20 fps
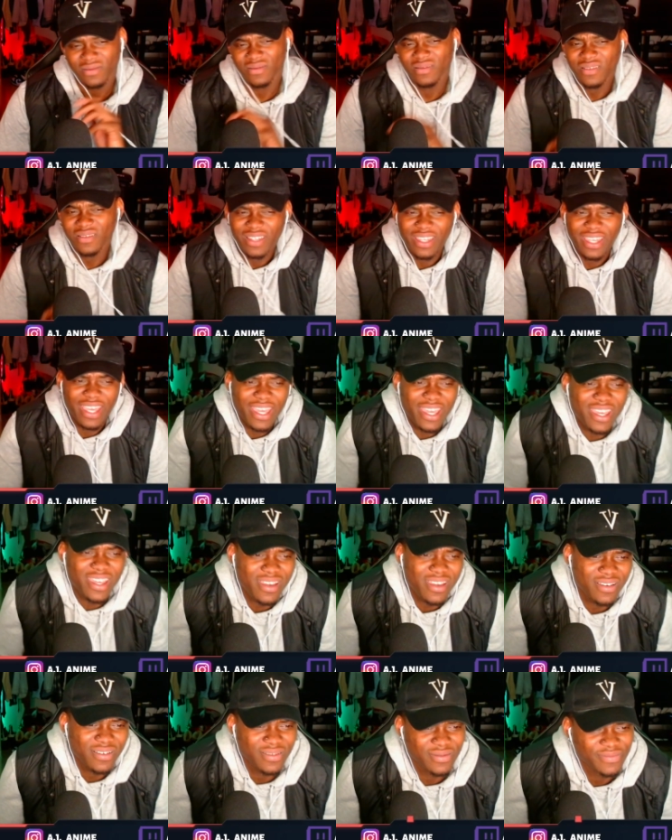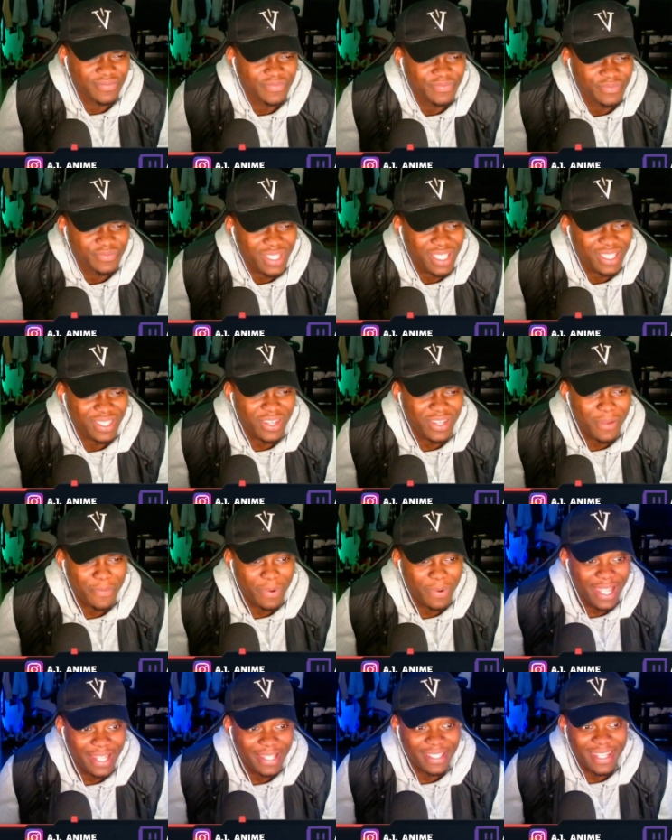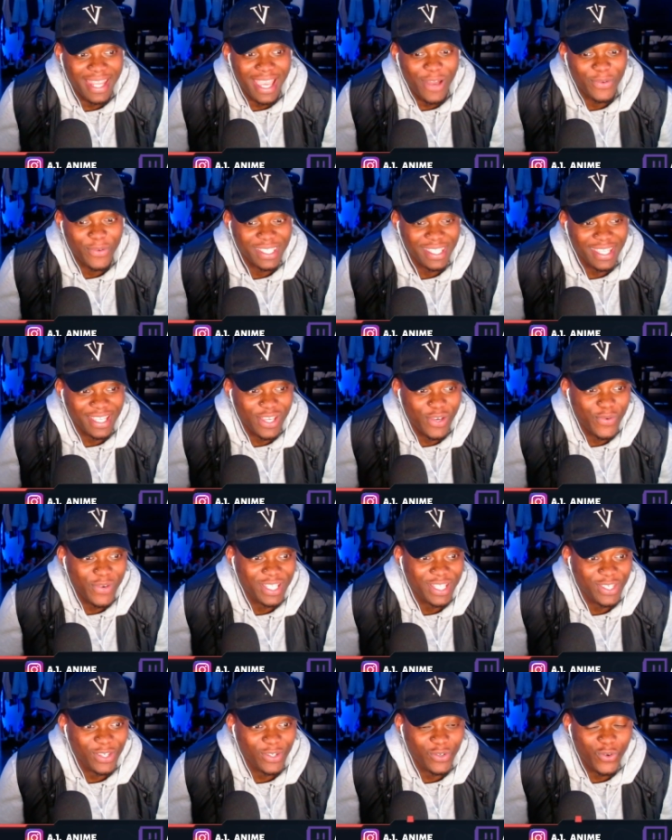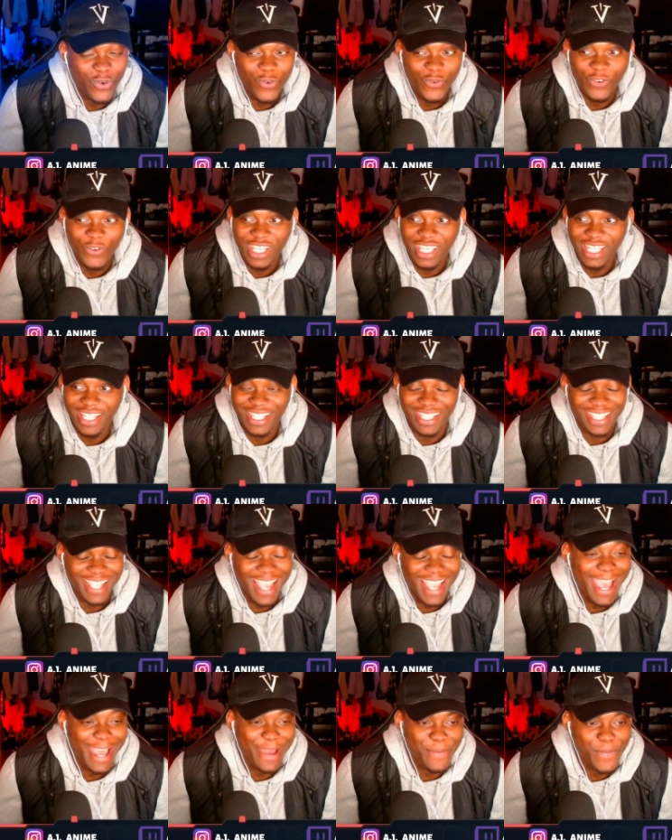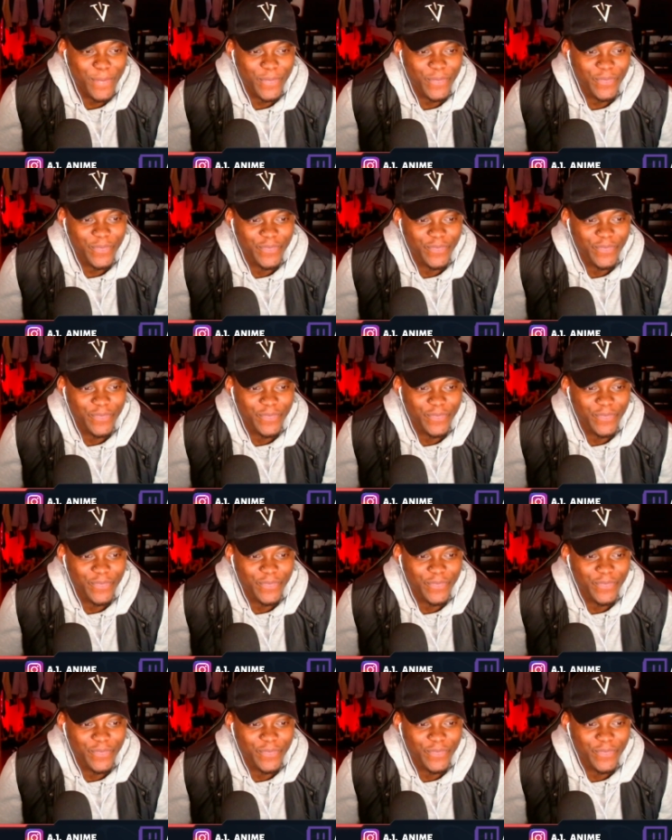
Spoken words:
Okay. So the plan now is to kill Itadori. Damn.